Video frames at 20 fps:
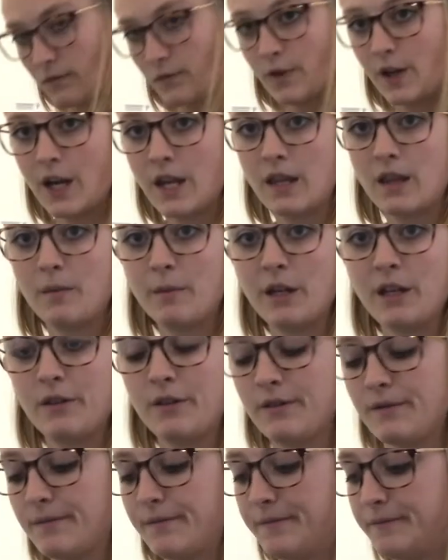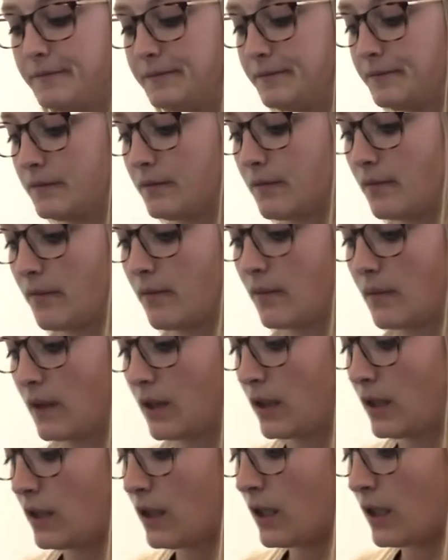Right in the middle.
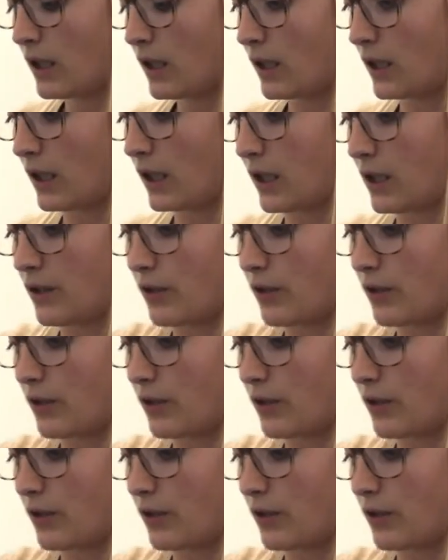Then